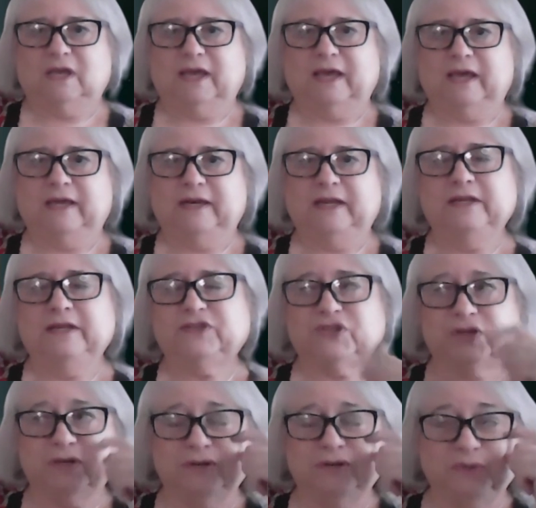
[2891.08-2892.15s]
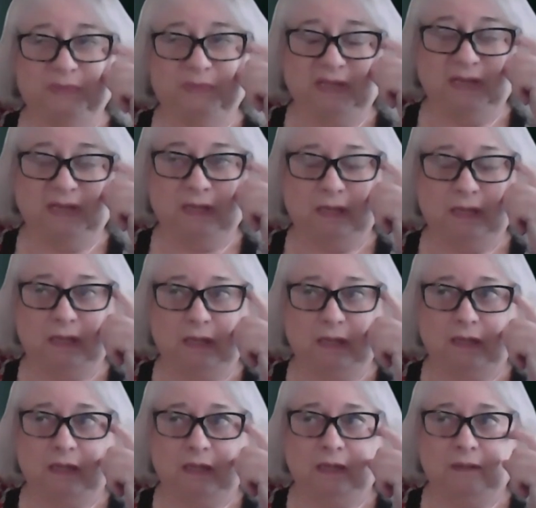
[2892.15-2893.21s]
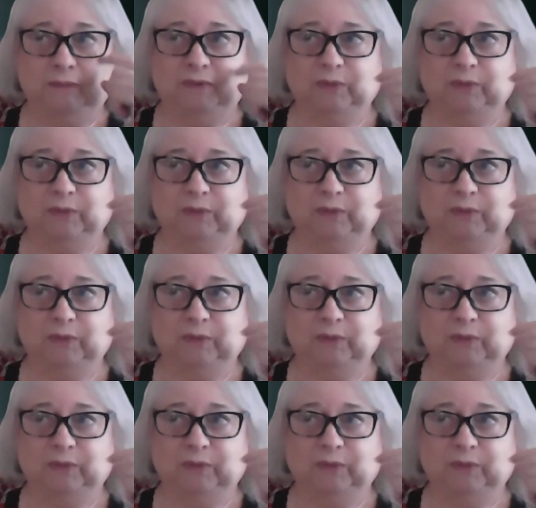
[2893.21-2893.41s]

And he turned to me um,